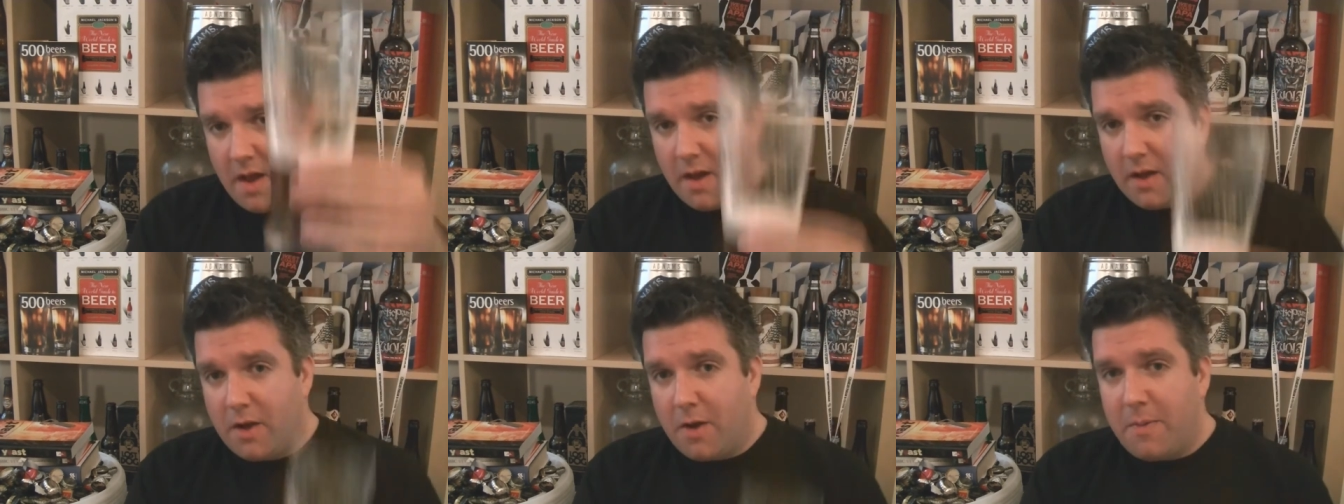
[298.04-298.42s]

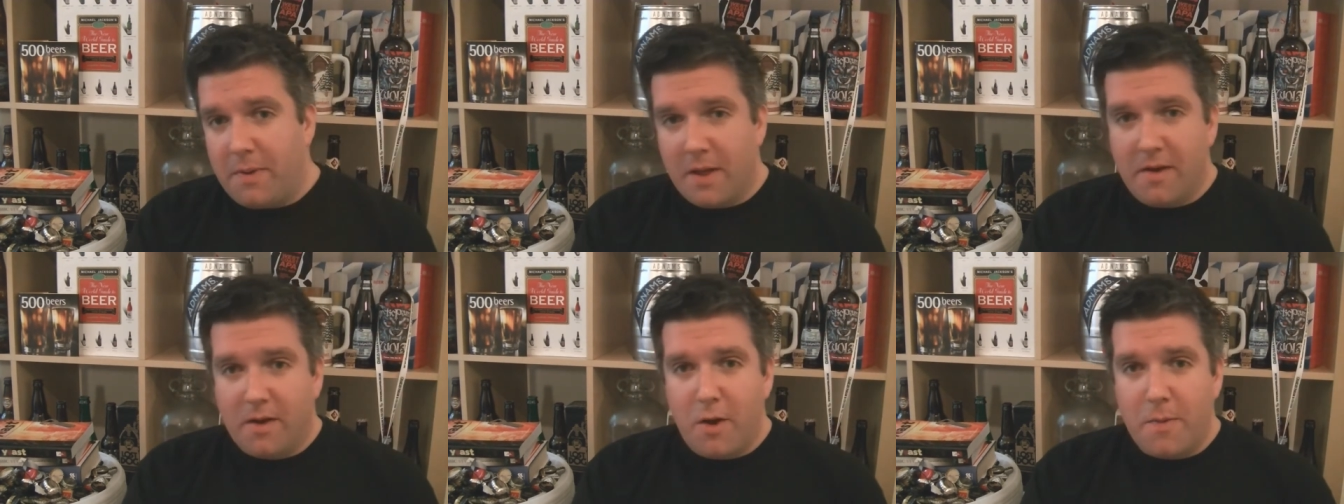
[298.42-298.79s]
A couple
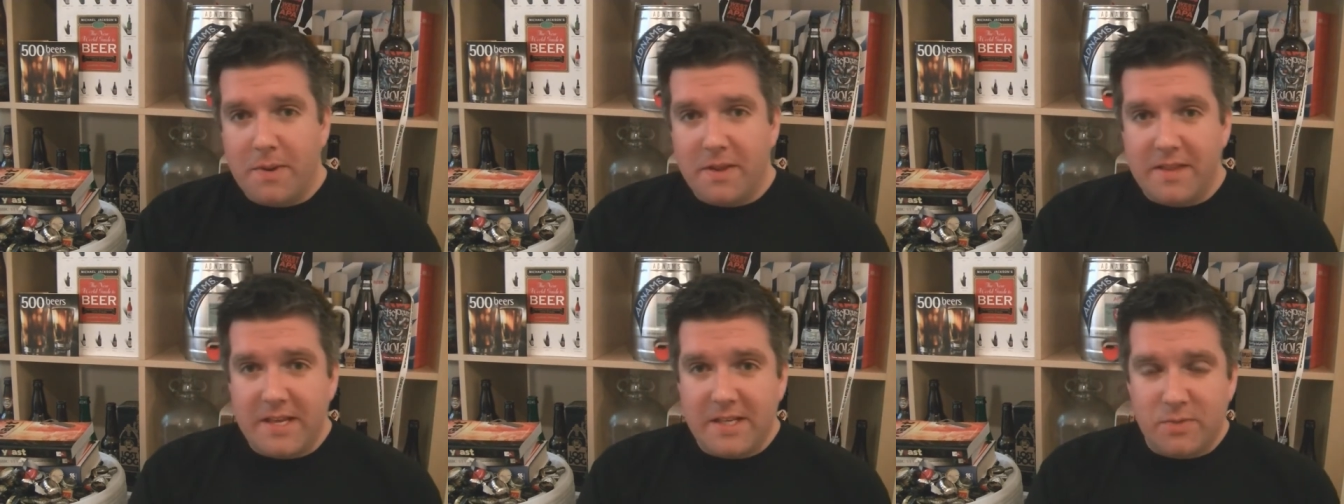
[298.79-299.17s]

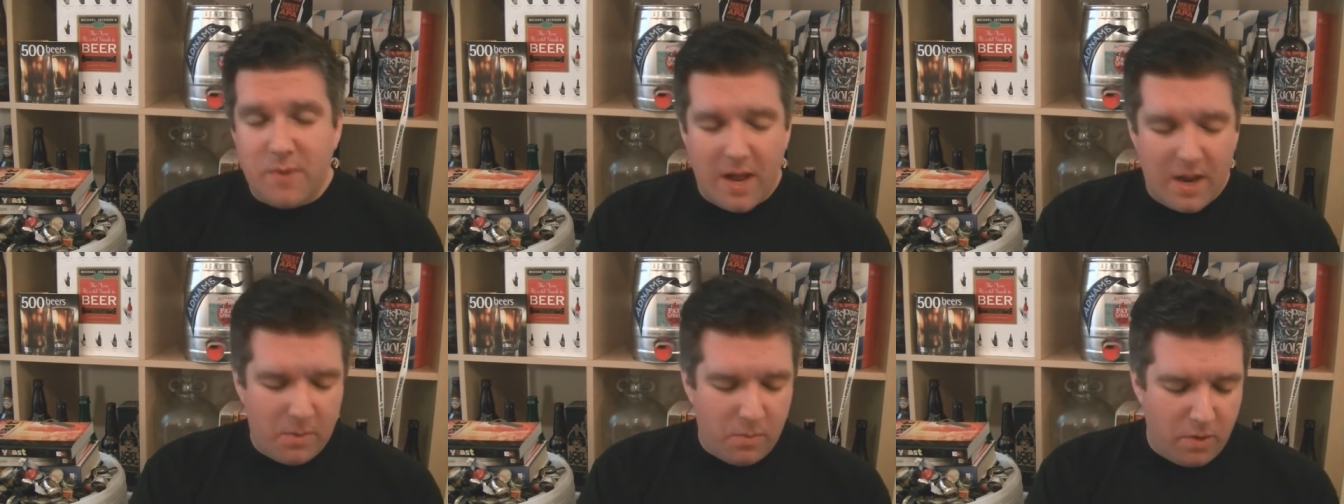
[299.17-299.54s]
of these
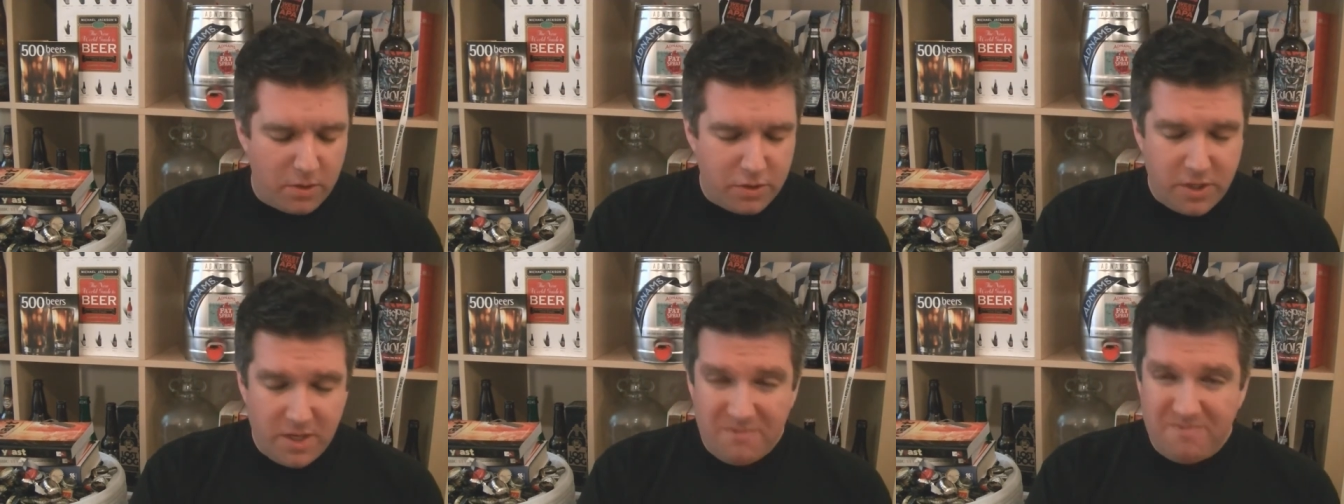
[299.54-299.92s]
while I'm
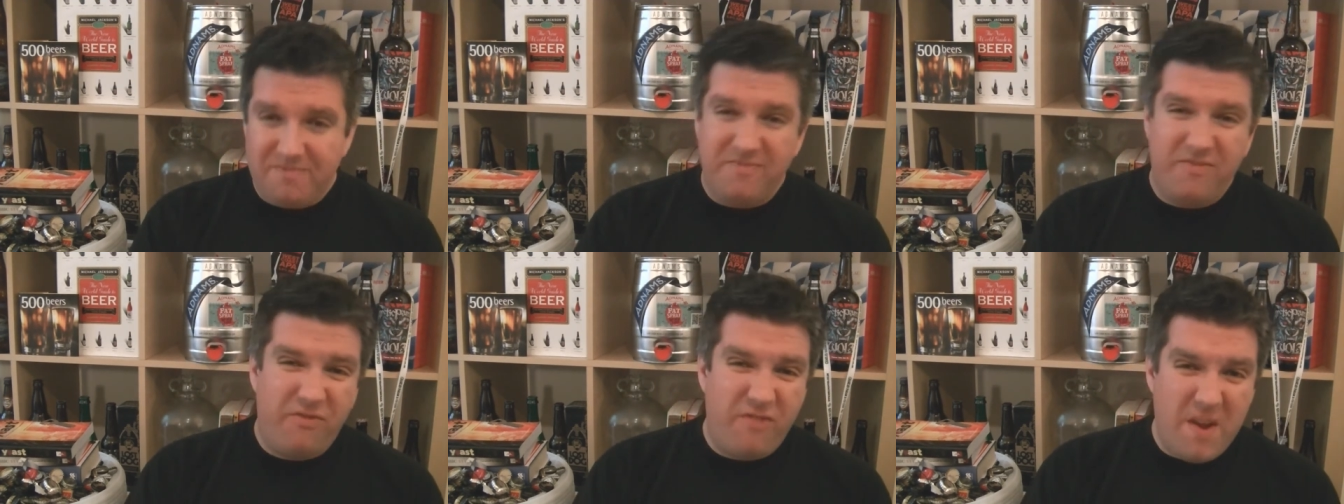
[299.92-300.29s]
watching.
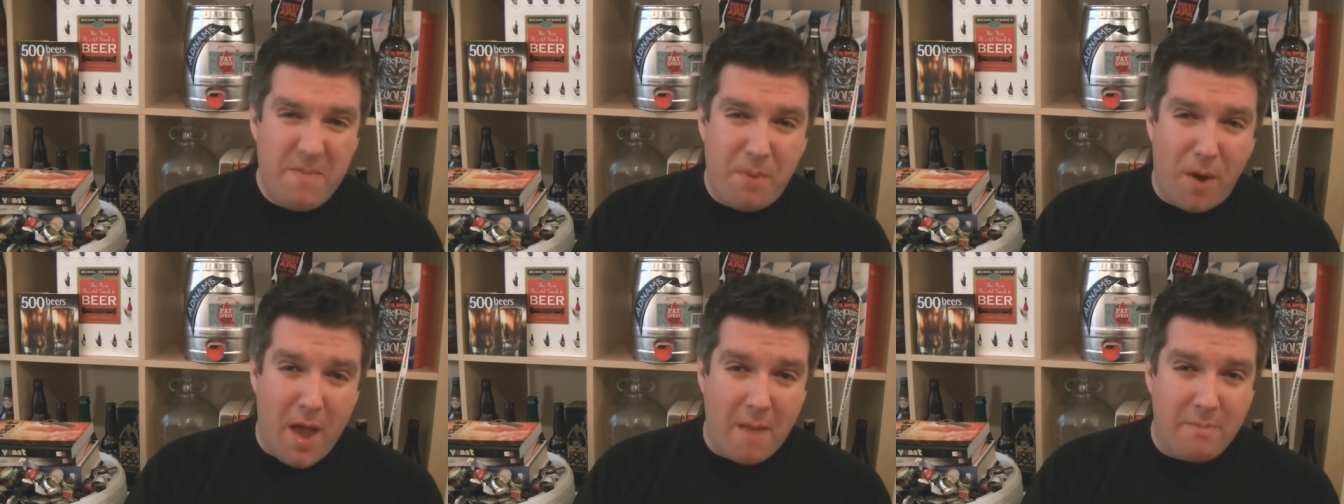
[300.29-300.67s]

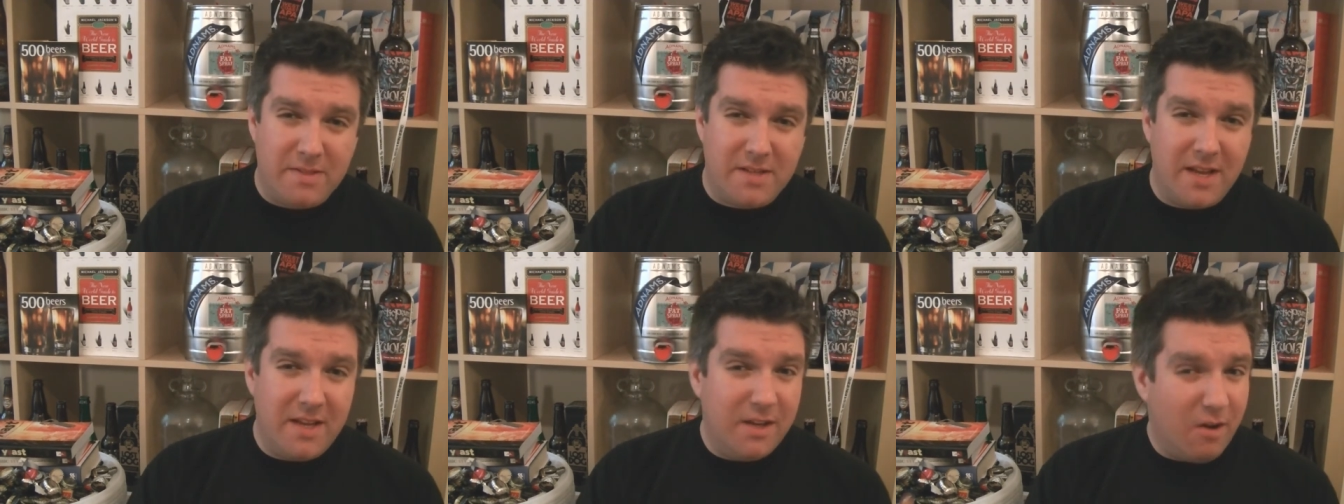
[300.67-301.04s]

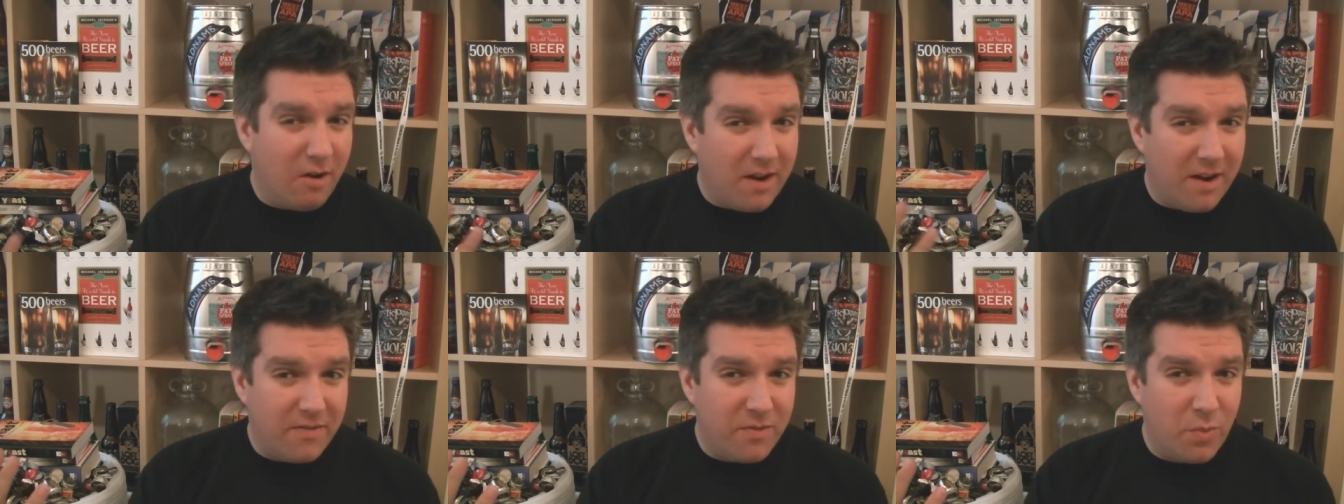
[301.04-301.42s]
3.8%. You're not
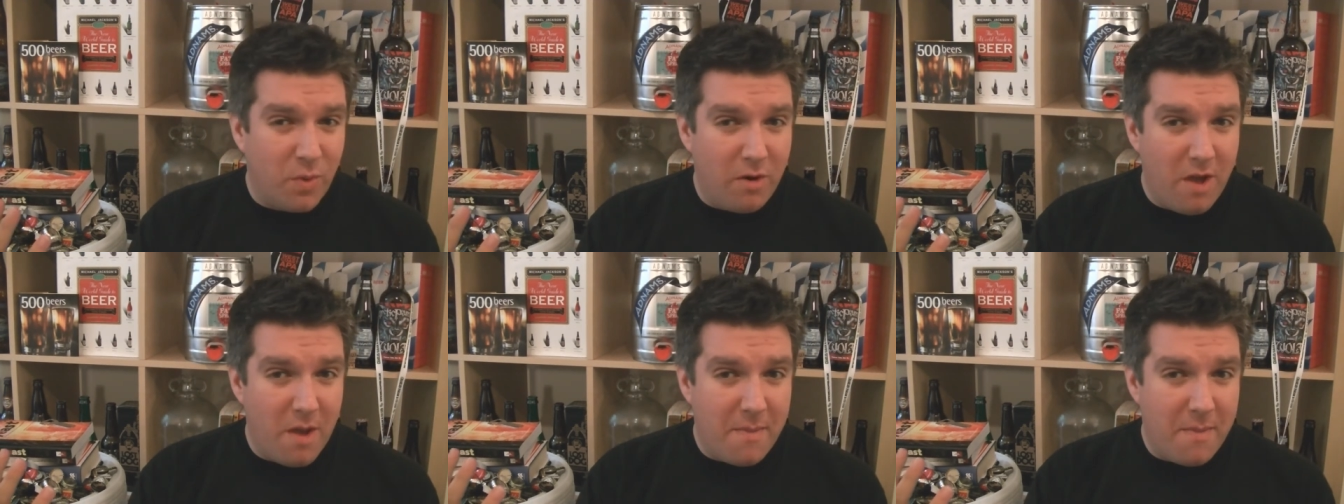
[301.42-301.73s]
going to have to worry